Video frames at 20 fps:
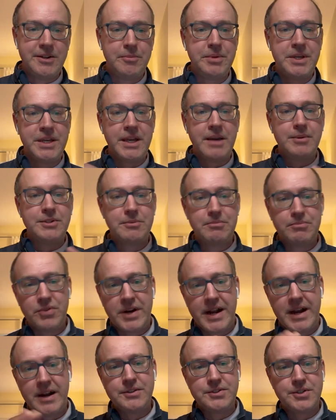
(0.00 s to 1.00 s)
being able to
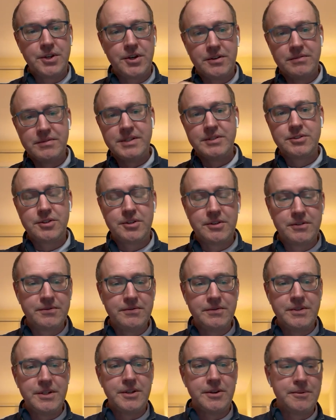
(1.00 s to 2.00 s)
browse all of these sort of,
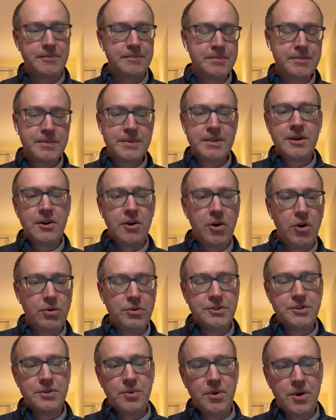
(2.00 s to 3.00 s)

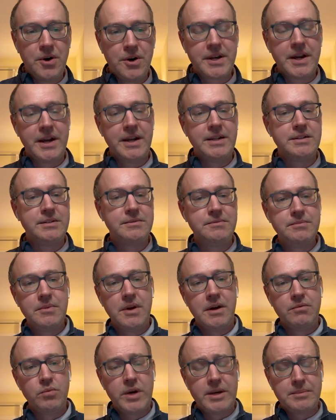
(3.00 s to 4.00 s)
hole in the wall kinds
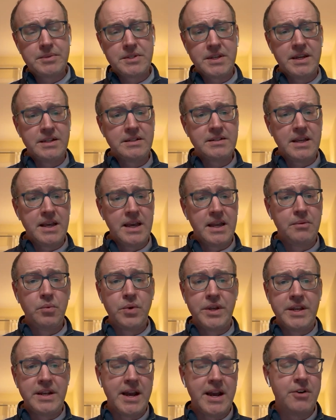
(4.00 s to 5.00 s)
of websites. And
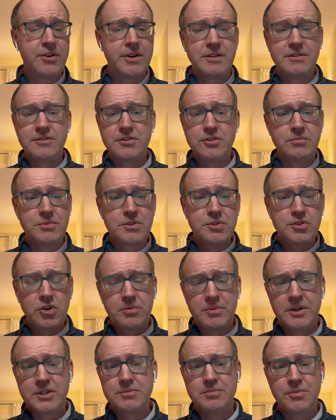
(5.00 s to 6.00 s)
we now consume
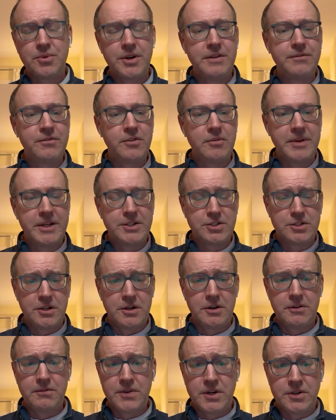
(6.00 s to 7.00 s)
so much more information
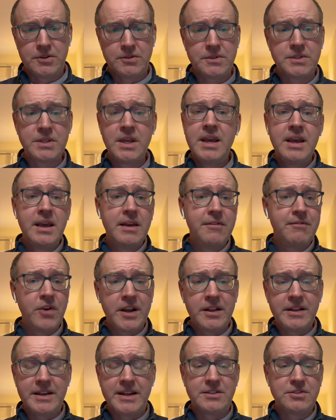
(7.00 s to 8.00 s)
on our phones.
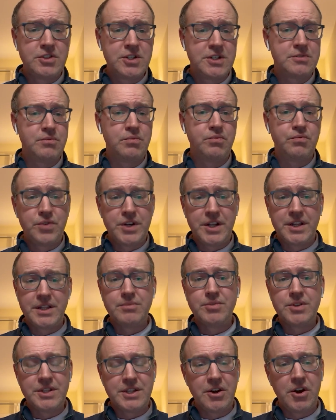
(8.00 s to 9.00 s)
Frankly, it's just really,
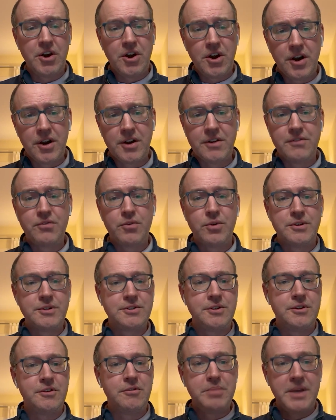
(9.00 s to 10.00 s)
really hard for
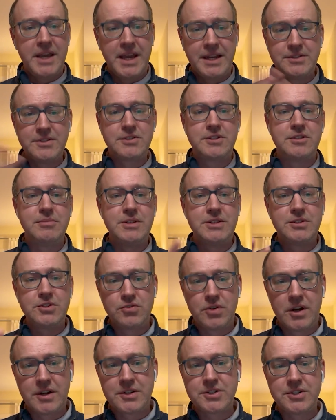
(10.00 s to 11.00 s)
sort of pages to be
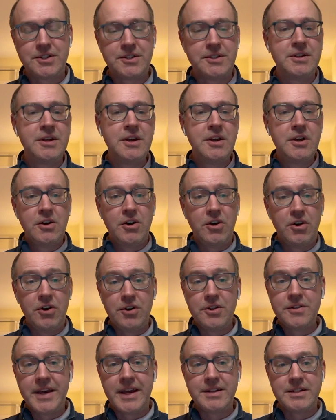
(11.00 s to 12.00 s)
structured
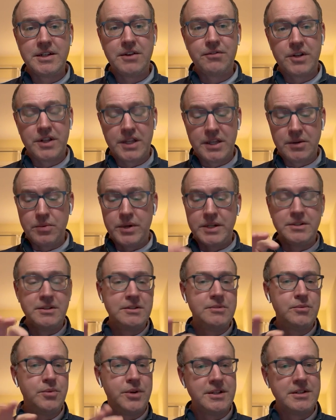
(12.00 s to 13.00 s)
all that differently
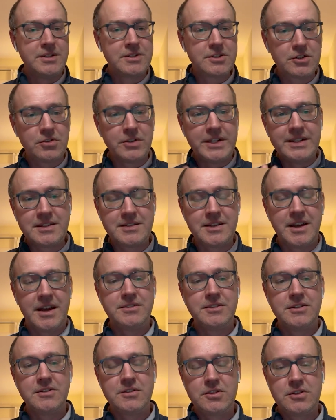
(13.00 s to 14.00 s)
when the screen
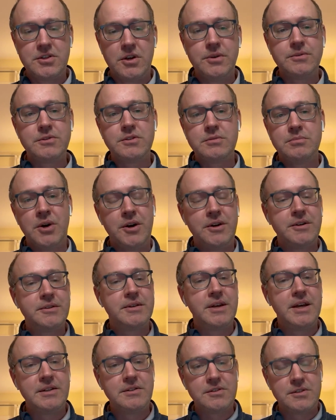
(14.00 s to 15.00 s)
size is so
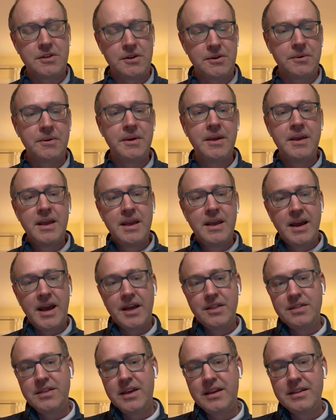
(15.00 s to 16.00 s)
small. And so
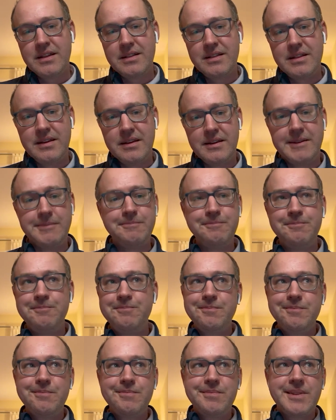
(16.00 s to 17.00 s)
I think that
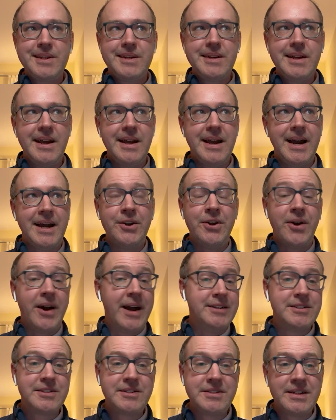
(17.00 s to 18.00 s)
I don't know.
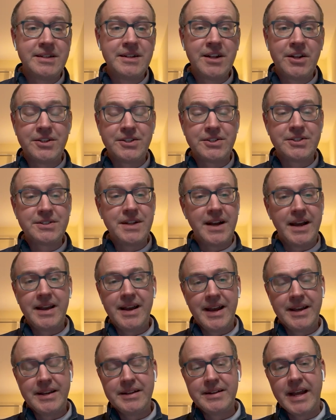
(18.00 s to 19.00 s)
I just didn't understand.
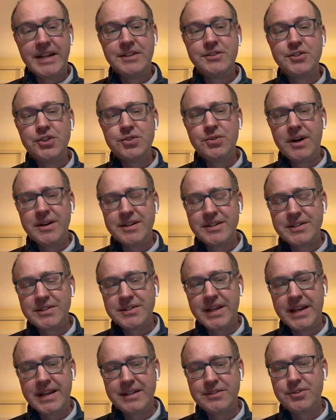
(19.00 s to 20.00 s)
I do
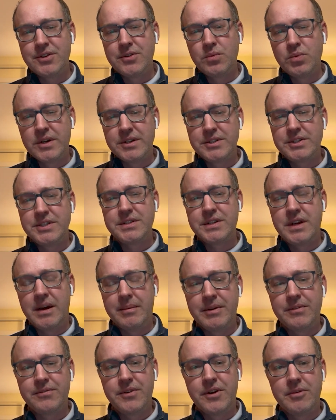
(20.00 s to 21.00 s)
understand sort of where she's
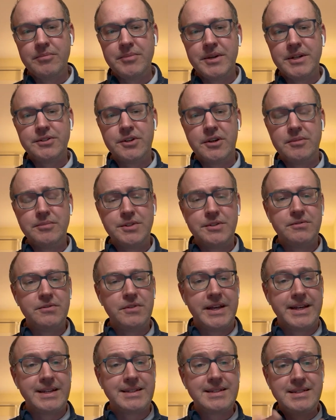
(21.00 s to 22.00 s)
coming from in terms of
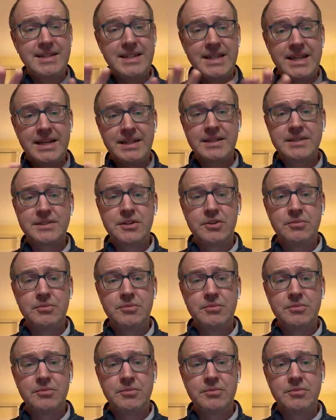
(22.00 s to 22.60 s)
like seeing this